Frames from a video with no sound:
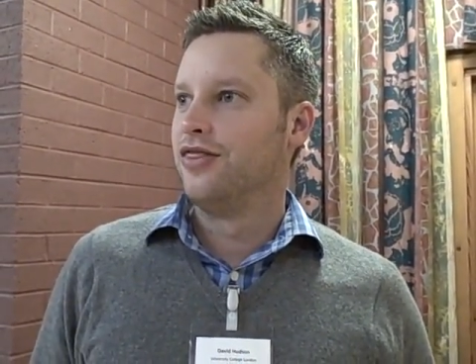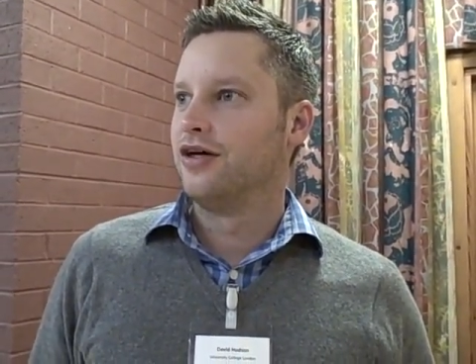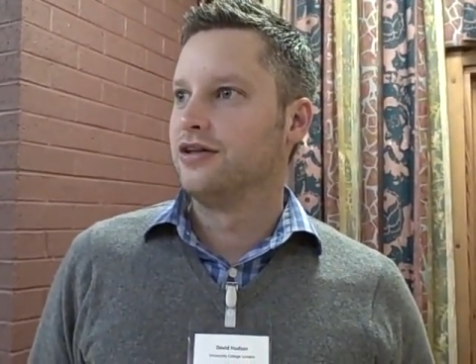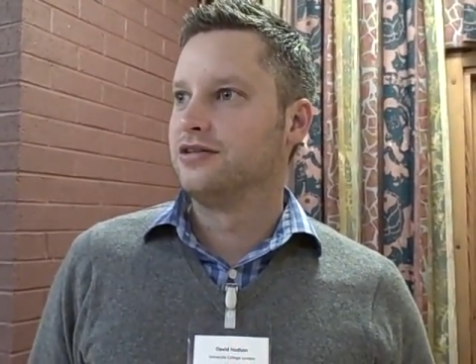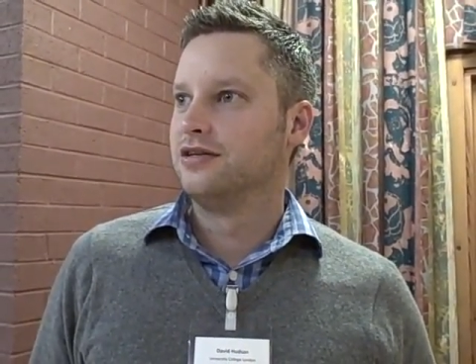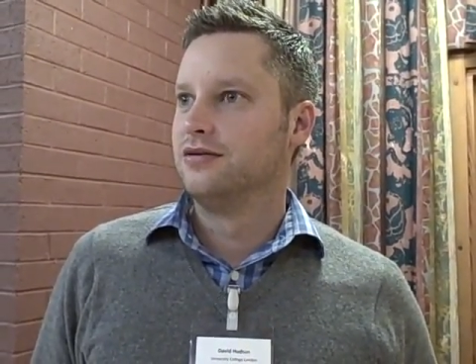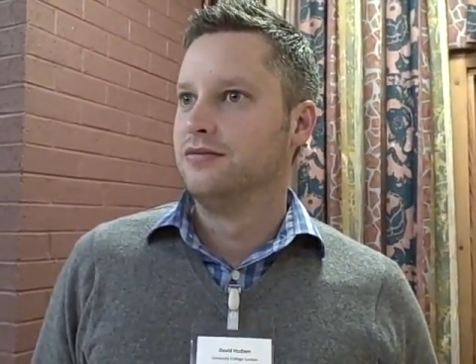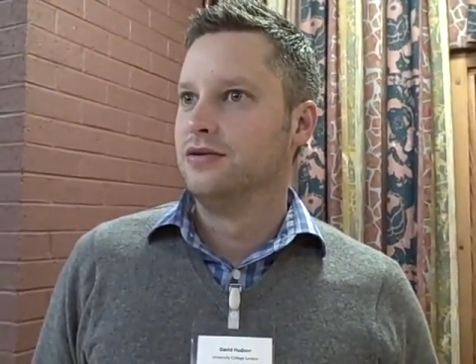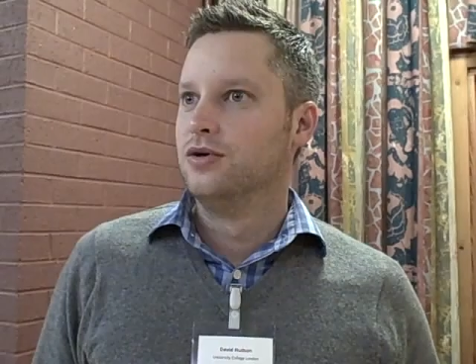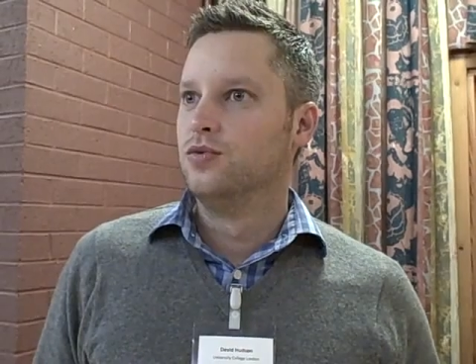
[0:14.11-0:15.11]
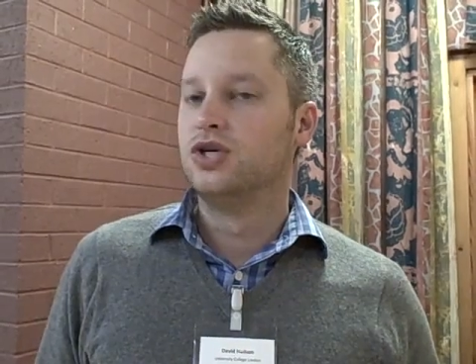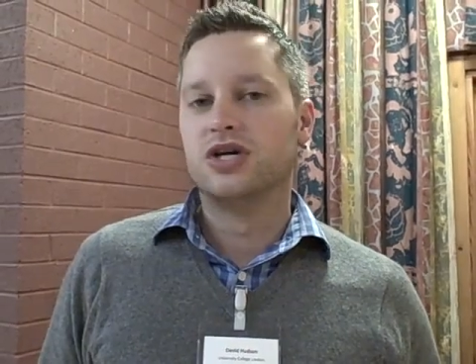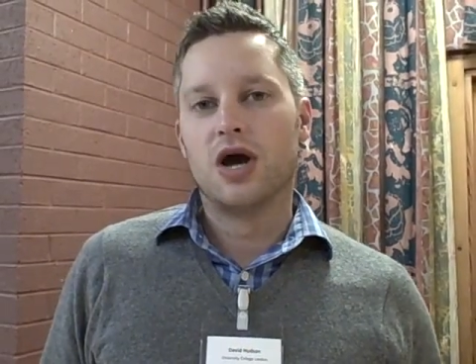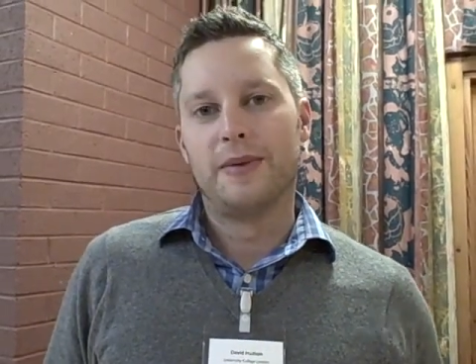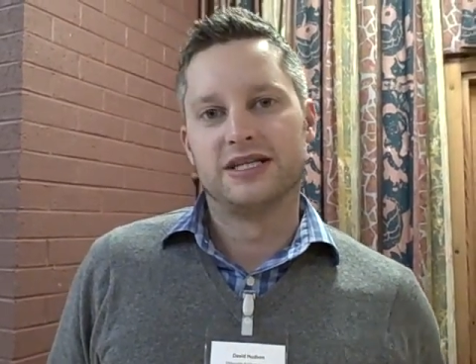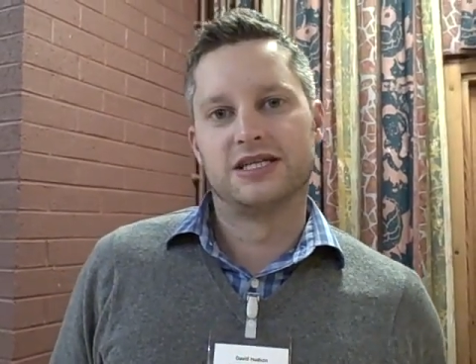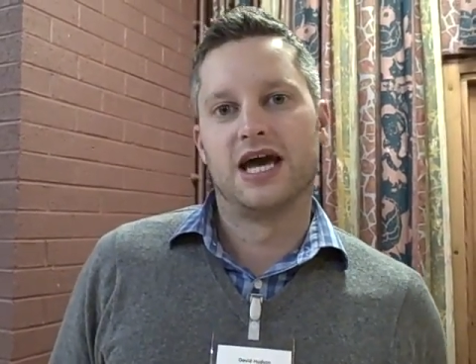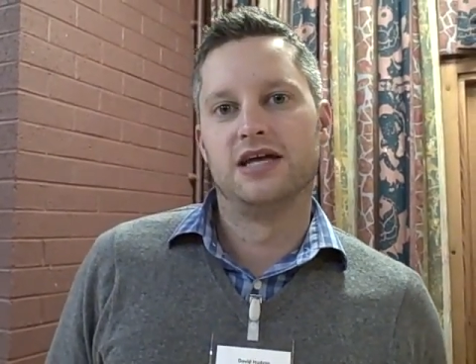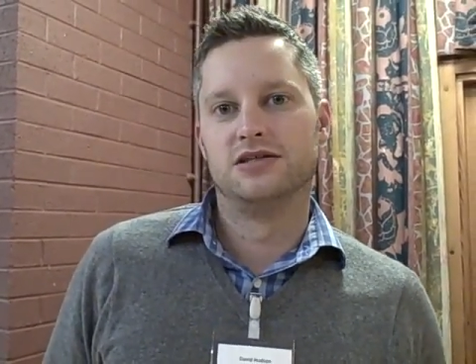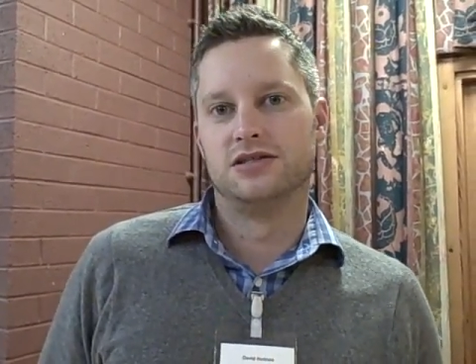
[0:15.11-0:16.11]
that we should go back to
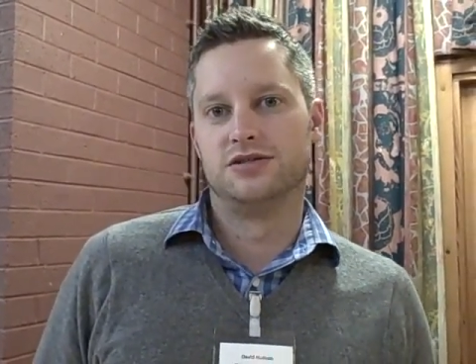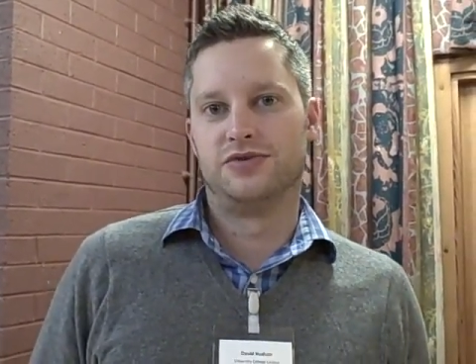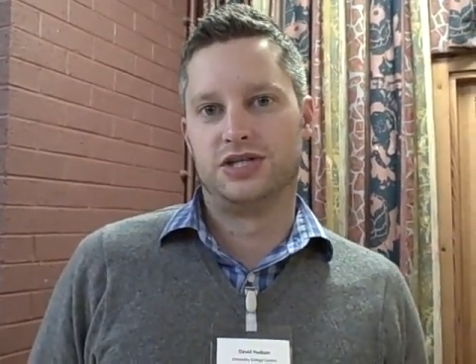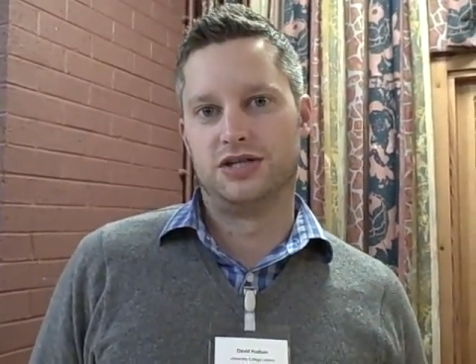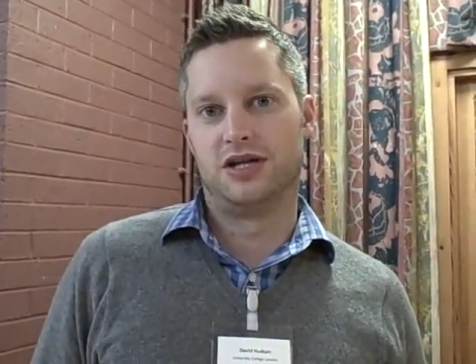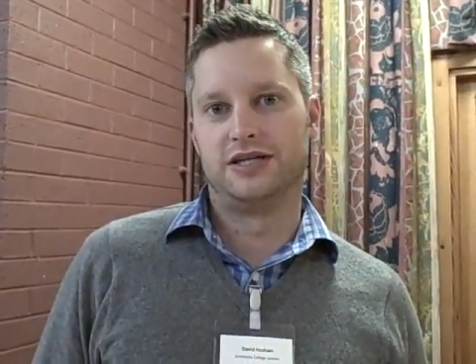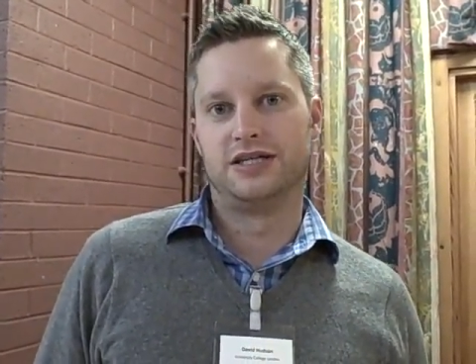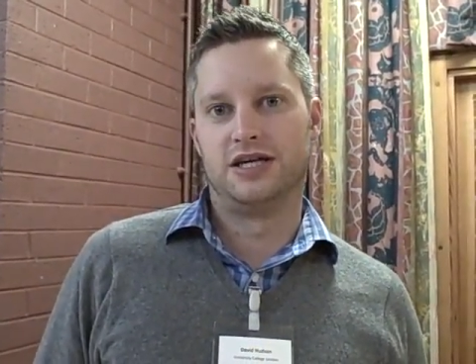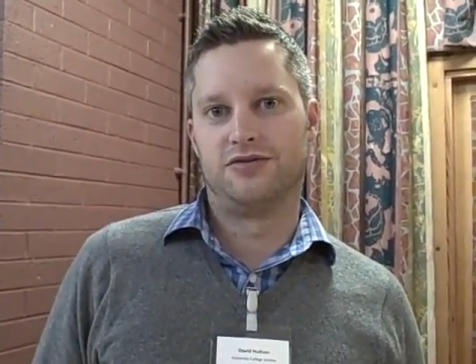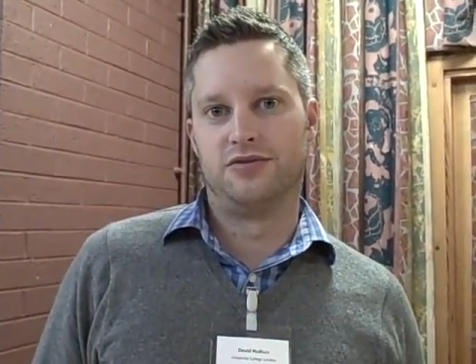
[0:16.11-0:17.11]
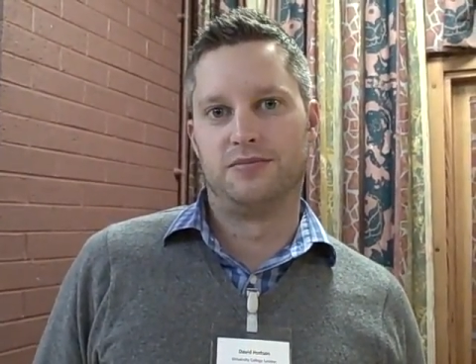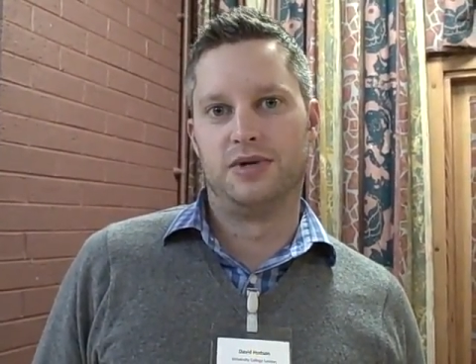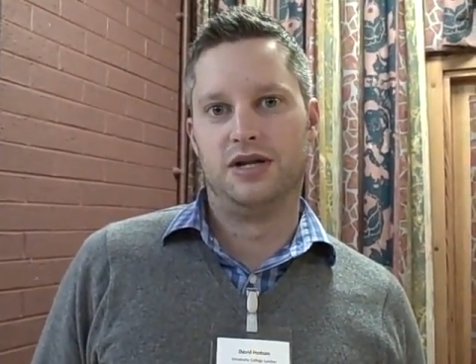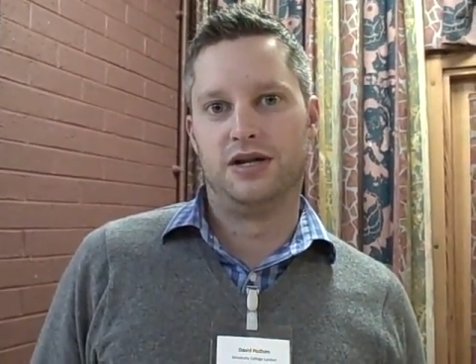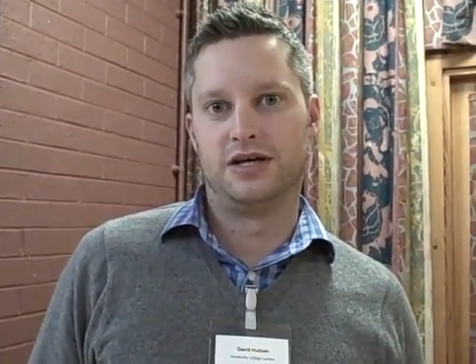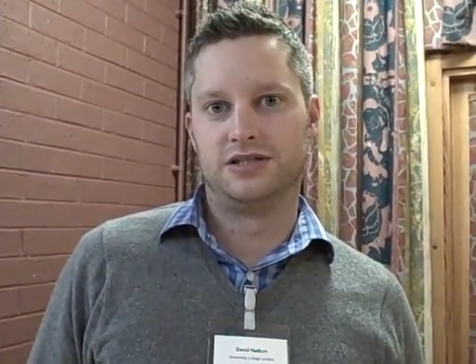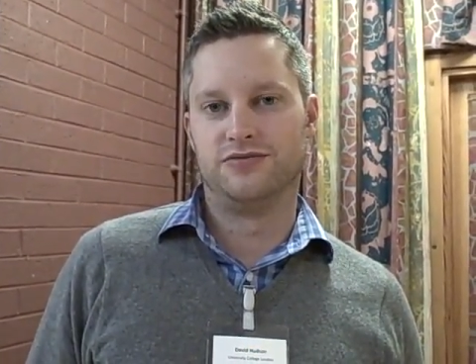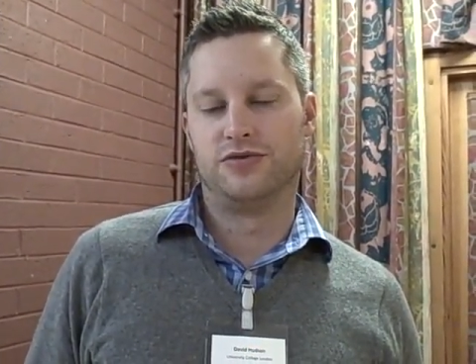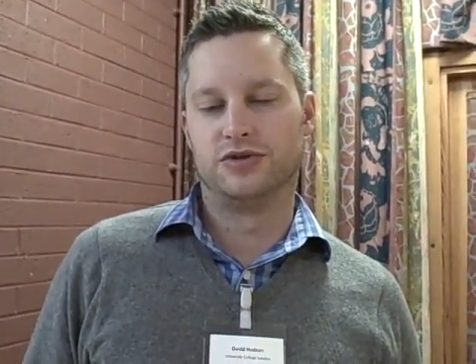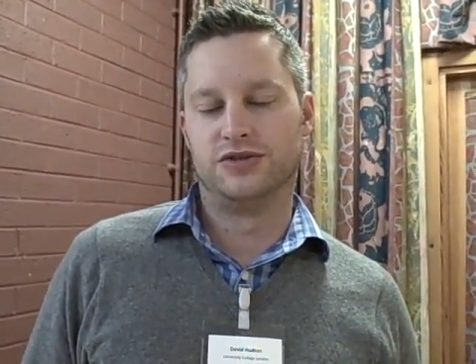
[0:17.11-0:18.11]
Keynes's original idea from
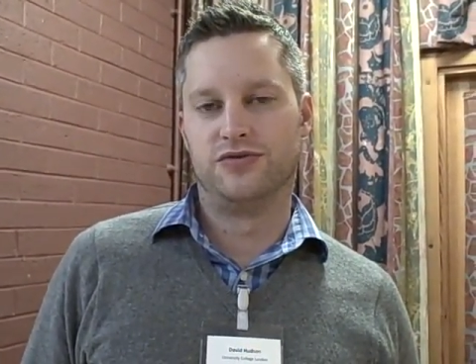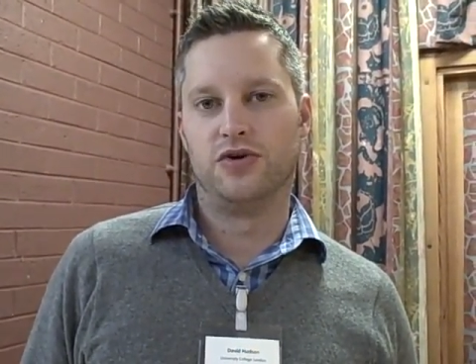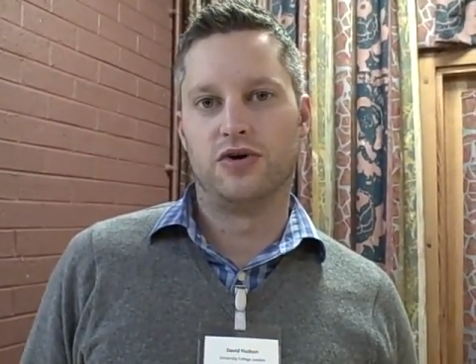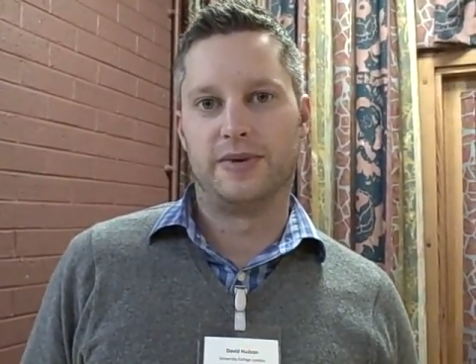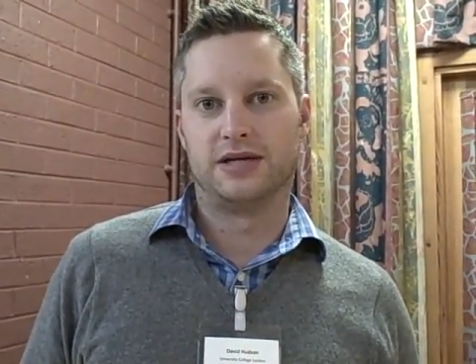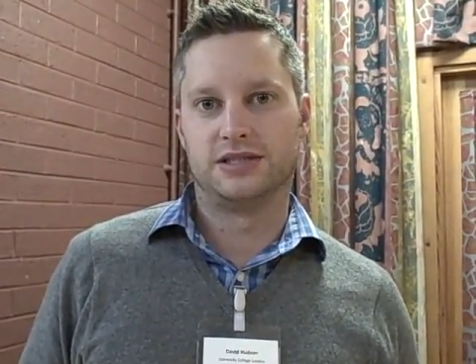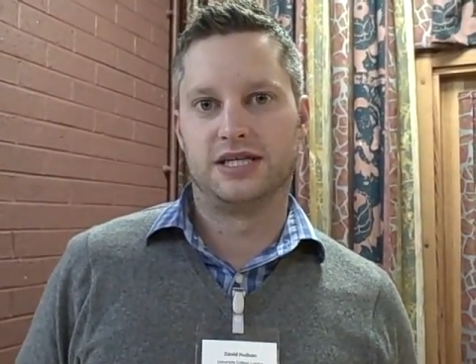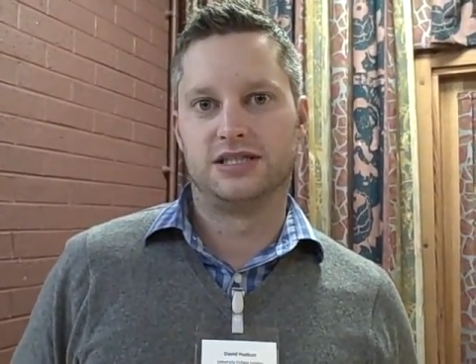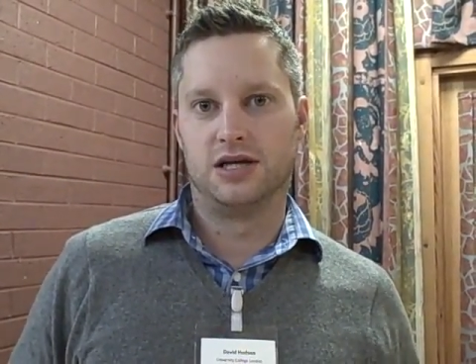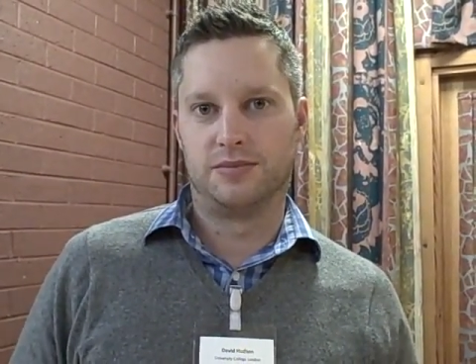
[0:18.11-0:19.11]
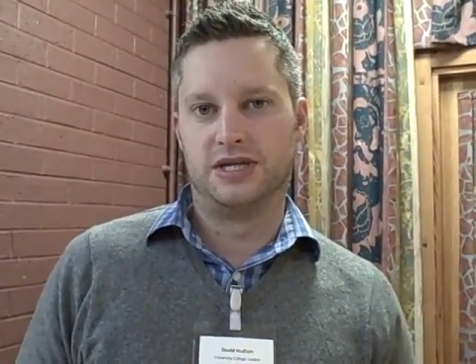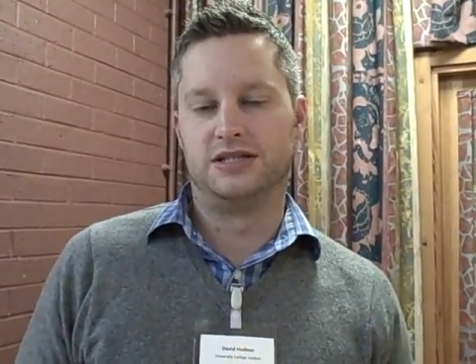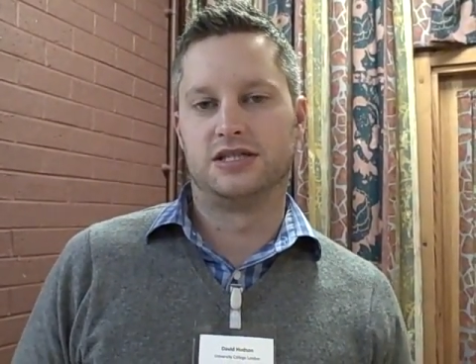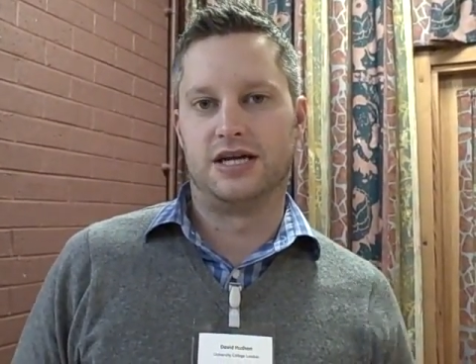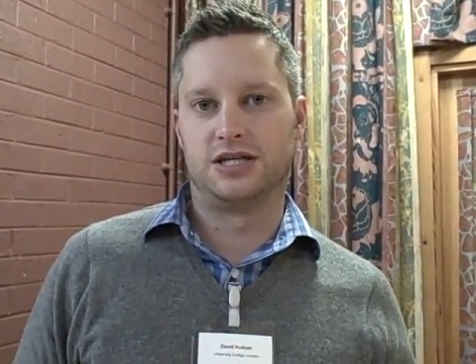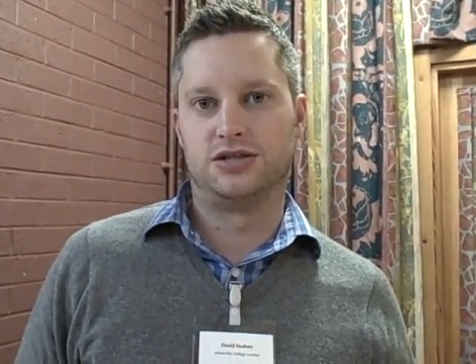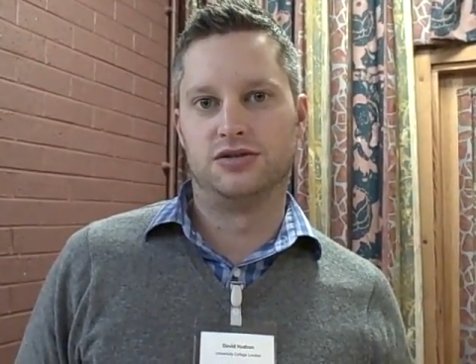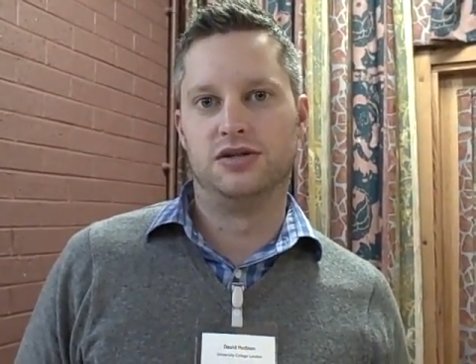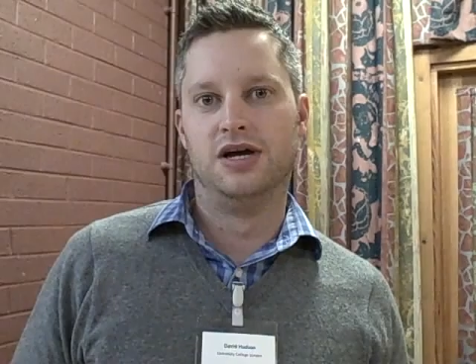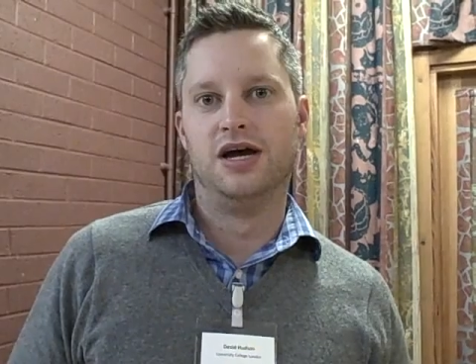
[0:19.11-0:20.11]
1944 about setting up an international